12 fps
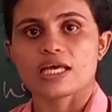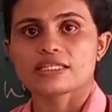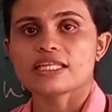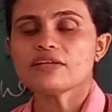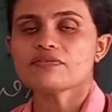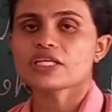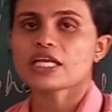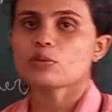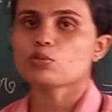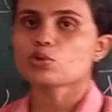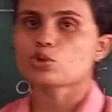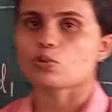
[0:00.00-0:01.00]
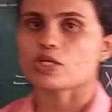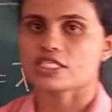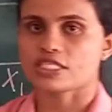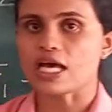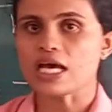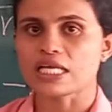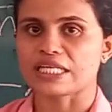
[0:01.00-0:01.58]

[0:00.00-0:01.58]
Then we can move towards the